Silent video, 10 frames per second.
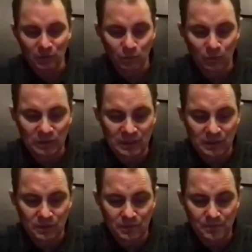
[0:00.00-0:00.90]

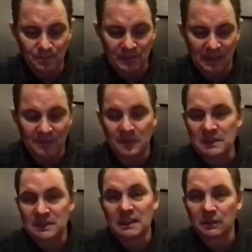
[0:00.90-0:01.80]
really, if
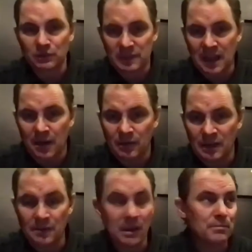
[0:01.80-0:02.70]
this thing goes out,
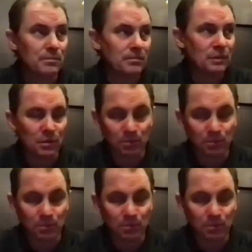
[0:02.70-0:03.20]
and you know,